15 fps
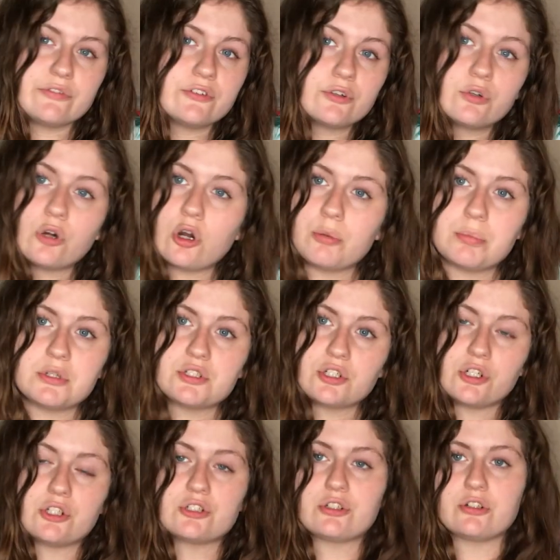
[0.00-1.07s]
If you grow up in
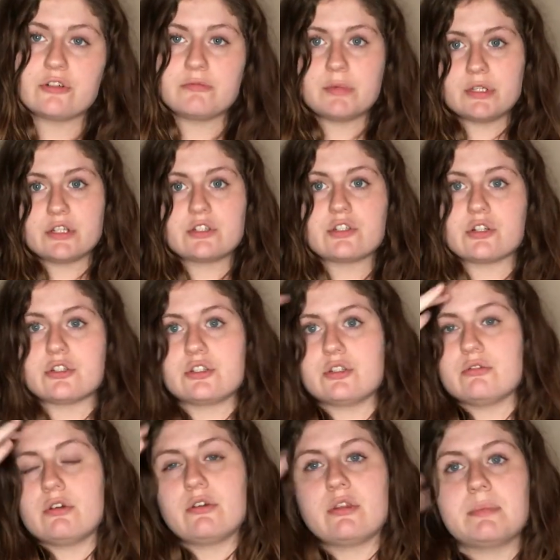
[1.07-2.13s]
church or you've been to church,
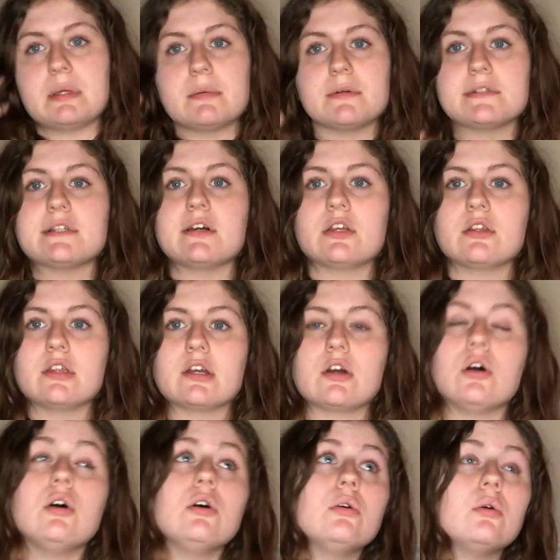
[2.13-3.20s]
you know that people tell you like,
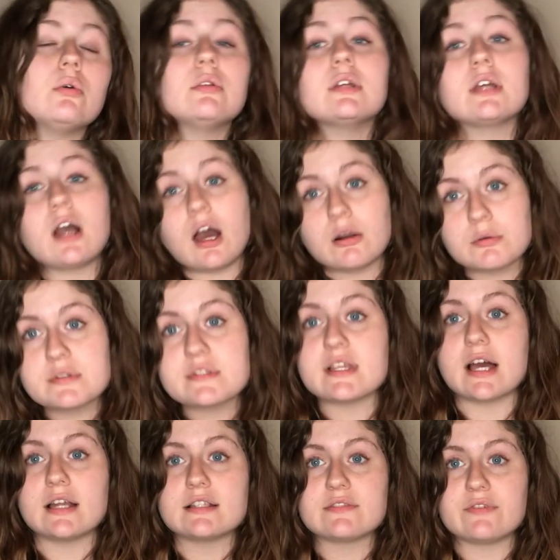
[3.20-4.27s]
oh, only God will
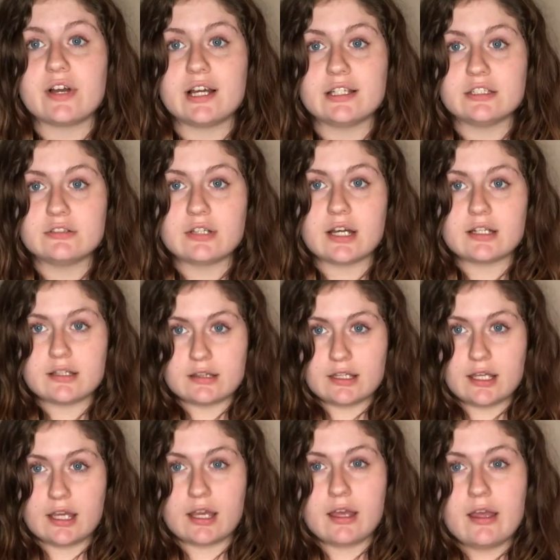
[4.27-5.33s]
satisfy you, kind of
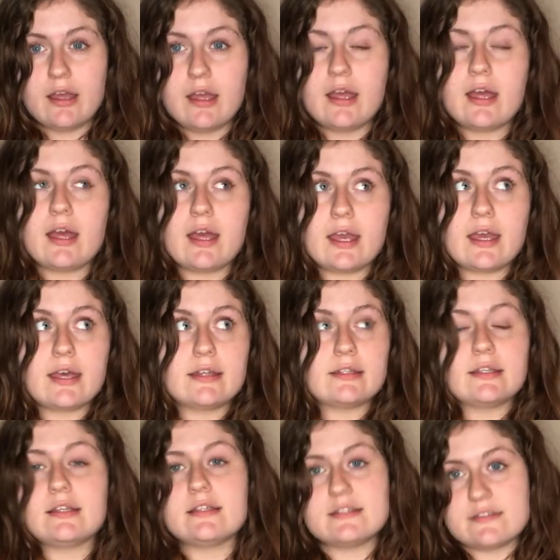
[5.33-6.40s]
thing. And
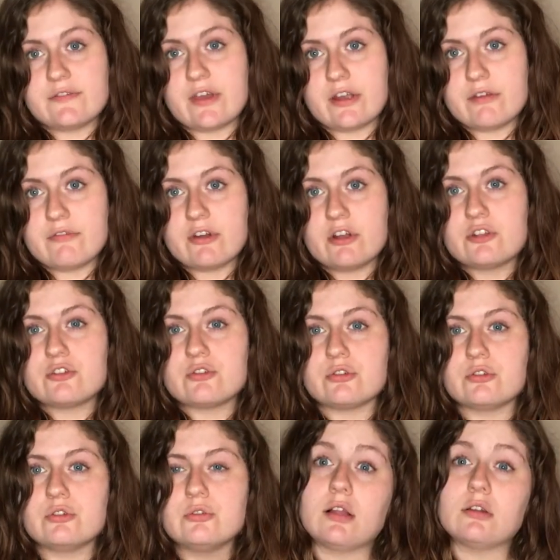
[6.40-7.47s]
it is very
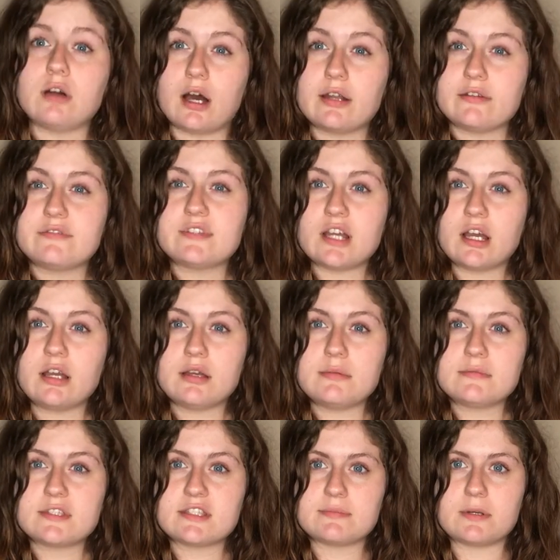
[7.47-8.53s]
true. A lot of
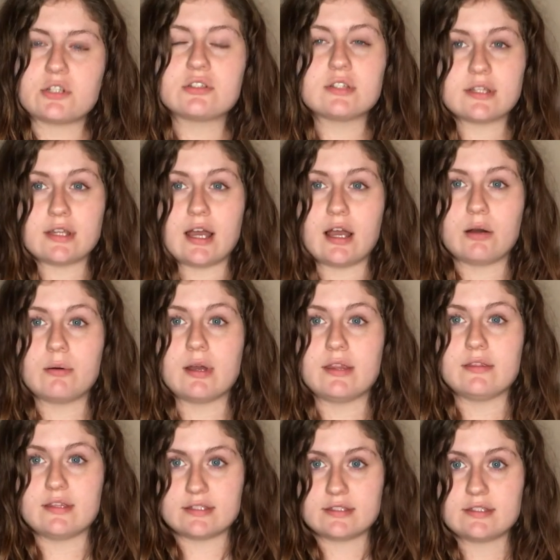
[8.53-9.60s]
times, especially now
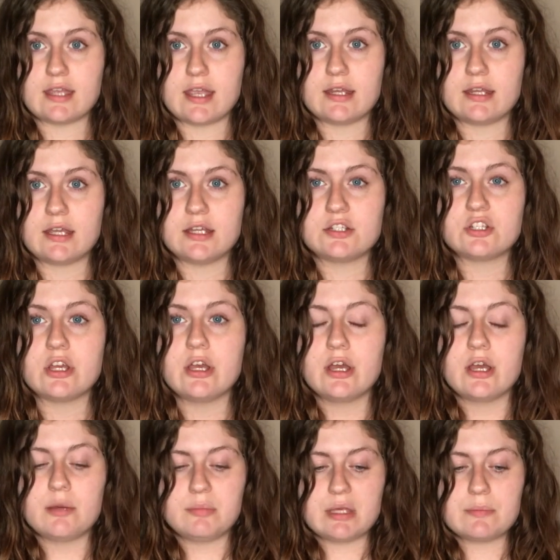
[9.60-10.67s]
in this day and age,
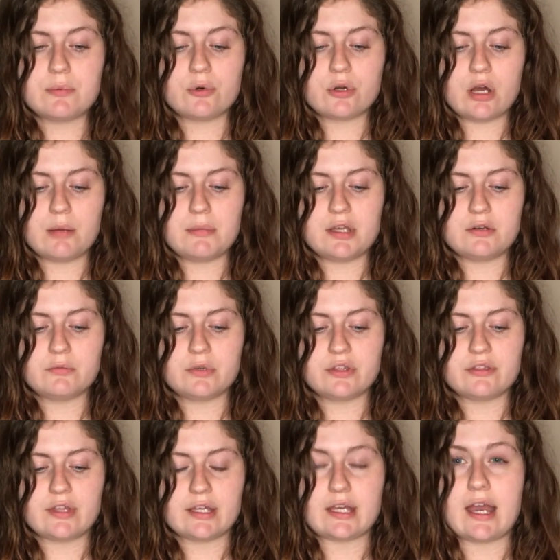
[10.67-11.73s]
people come in
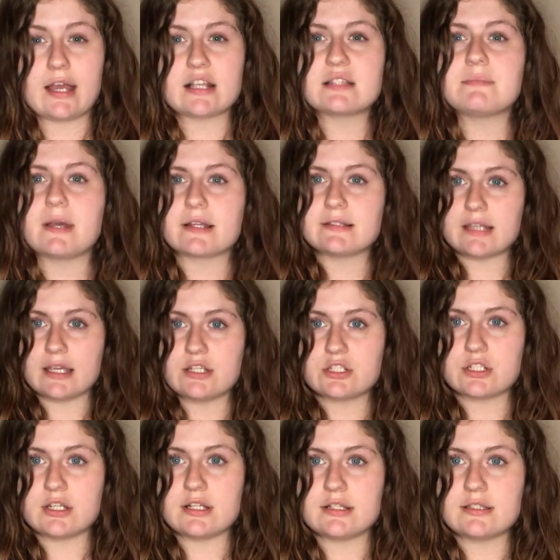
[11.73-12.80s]
with like
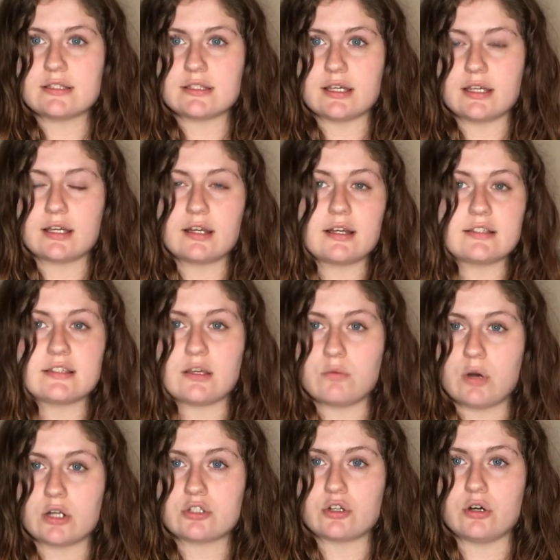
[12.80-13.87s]
expectations, like because they
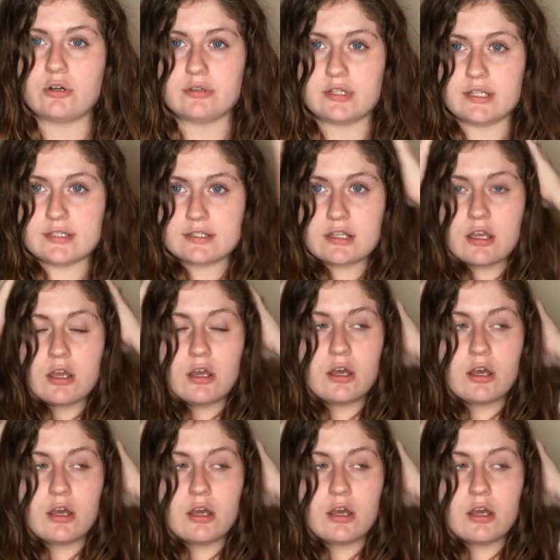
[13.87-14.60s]
watch all these